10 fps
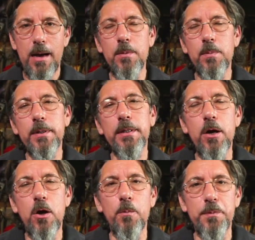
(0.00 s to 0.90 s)
I
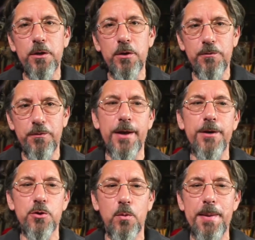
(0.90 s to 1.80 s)
really hope that you
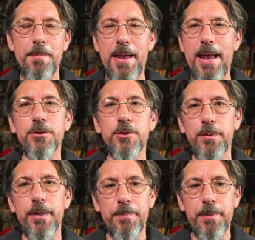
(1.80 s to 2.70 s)
find your way back to it.